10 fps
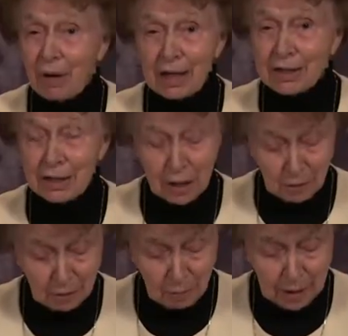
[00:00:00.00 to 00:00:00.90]

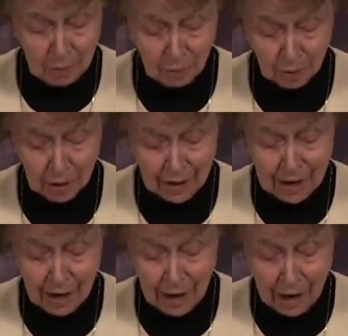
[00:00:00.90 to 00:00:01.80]
multitude of people
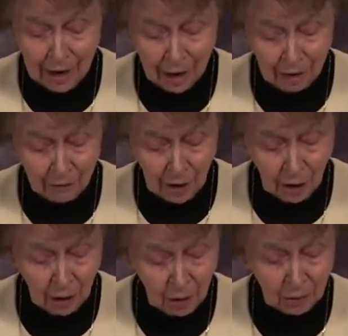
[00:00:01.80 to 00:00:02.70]
of
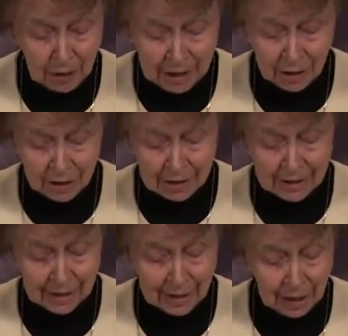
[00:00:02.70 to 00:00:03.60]
all
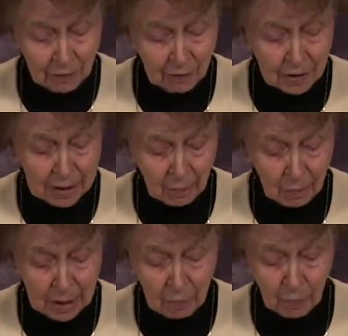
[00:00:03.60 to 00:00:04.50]
nations and kindreds and
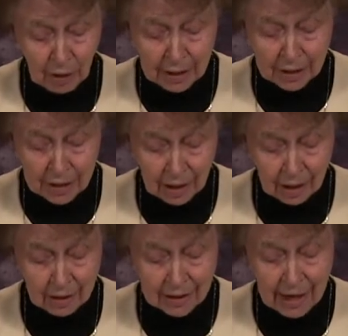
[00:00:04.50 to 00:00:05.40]
people and
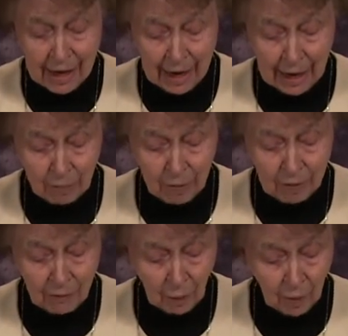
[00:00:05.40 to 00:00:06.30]
tongues, and
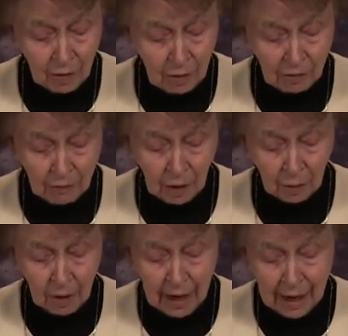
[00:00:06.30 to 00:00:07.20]
before the
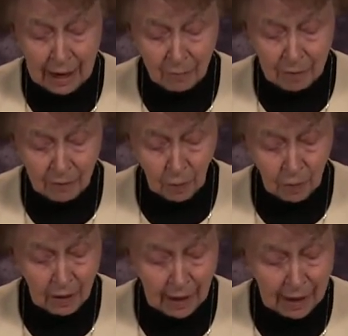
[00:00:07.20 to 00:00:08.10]
throne and
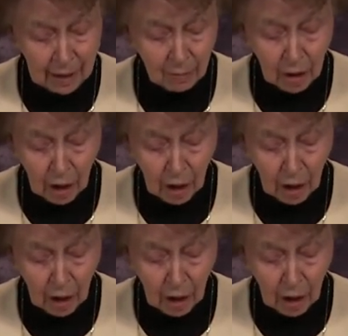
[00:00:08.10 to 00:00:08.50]
before the Lamb,